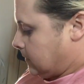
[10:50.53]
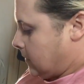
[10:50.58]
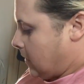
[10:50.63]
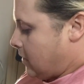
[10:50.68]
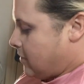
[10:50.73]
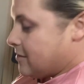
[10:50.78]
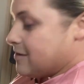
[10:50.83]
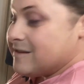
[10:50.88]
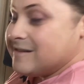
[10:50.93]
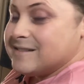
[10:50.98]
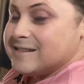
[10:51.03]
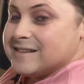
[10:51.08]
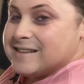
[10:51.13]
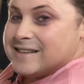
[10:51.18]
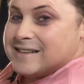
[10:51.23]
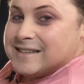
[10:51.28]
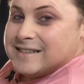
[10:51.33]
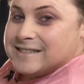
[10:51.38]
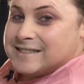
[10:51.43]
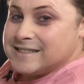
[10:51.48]

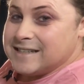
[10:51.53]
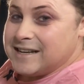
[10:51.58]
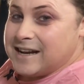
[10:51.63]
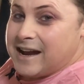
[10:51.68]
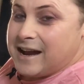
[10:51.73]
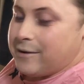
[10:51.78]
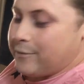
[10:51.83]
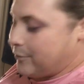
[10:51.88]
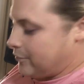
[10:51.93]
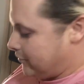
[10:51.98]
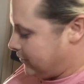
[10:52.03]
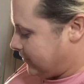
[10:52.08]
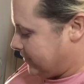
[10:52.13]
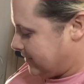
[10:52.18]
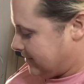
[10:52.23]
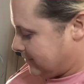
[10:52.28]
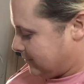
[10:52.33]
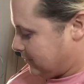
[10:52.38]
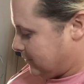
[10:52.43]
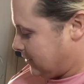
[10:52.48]
Don't know how good
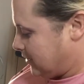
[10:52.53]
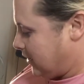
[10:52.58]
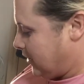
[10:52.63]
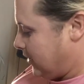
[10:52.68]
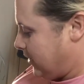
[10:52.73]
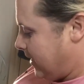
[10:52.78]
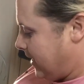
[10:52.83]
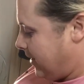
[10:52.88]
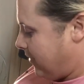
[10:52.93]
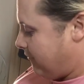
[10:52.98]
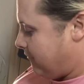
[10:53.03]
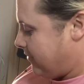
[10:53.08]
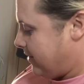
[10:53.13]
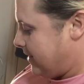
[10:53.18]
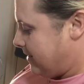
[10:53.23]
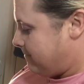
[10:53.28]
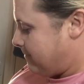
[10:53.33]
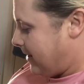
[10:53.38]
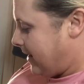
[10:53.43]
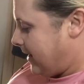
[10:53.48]
this will turn out.
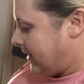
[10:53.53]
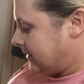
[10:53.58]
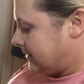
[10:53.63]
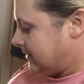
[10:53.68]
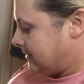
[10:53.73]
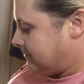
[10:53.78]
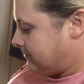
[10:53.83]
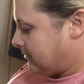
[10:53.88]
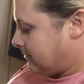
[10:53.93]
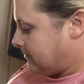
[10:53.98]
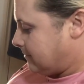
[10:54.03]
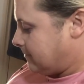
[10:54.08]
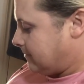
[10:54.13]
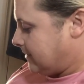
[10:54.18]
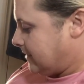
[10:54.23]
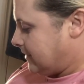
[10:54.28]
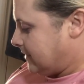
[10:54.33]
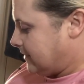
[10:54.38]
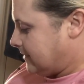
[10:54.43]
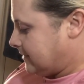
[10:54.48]
Really badly,
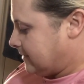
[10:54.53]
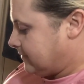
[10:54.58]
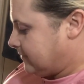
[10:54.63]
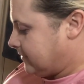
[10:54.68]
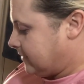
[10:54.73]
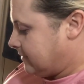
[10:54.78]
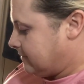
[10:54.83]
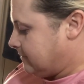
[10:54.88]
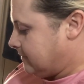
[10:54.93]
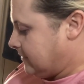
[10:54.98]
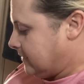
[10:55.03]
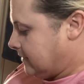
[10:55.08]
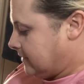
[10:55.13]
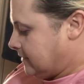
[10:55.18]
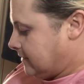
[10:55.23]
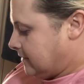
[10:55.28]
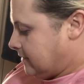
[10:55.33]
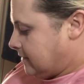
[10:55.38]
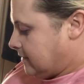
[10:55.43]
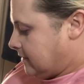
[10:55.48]
probably, because
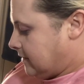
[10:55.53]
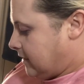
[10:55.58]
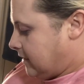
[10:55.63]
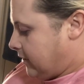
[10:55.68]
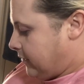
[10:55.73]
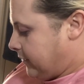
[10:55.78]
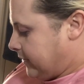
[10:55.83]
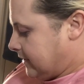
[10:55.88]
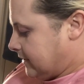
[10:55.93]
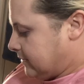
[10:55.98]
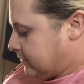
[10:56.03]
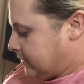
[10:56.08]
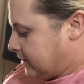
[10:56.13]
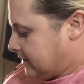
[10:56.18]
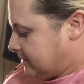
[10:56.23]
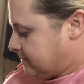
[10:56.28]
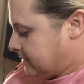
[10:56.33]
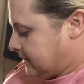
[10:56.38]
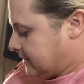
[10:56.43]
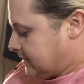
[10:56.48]
I went to
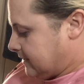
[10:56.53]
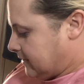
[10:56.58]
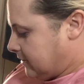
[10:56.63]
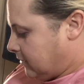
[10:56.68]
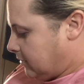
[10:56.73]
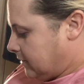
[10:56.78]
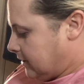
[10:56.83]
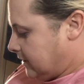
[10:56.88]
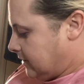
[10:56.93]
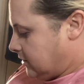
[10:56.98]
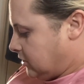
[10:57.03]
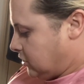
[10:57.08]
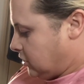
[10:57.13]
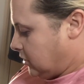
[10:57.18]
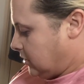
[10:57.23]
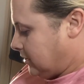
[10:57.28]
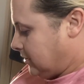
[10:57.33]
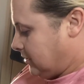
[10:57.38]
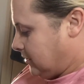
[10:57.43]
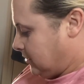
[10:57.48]
Westminster College
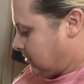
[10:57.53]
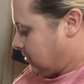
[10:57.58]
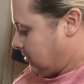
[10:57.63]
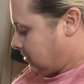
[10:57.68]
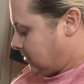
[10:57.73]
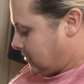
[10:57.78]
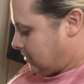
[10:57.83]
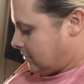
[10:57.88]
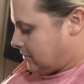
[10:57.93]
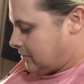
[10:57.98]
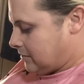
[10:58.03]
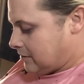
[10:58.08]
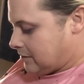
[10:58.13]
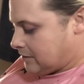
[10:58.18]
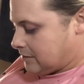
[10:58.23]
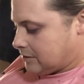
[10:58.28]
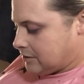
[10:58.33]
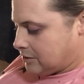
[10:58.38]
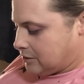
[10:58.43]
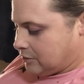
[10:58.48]

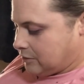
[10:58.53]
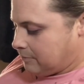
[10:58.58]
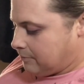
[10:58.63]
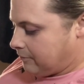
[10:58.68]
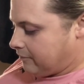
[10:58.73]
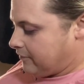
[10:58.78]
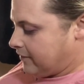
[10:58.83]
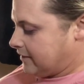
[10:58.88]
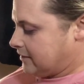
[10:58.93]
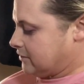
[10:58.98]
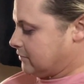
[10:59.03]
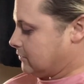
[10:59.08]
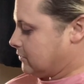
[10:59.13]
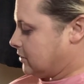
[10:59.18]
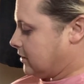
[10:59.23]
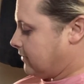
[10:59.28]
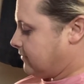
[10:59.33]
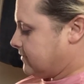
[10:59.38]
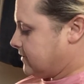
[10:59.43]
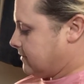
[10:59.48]
to do the professional
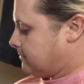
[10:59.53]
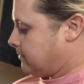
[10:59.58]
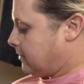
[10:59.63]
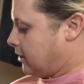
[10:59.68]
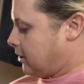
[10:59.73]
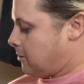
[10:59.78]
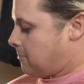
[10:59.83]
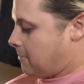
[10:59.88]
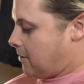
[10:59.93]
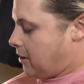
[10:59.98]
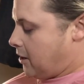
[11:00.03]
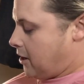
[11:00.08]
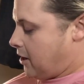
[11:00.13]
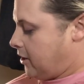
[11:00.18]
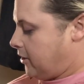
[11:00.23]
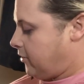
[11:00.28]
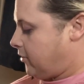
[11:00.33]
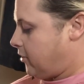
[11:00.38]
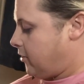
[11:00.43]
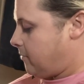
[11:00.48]
chef's diploma,
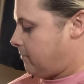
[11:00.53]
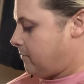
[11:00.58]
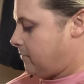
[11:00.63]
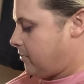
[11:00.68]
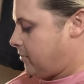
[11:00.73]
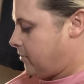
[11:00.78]
and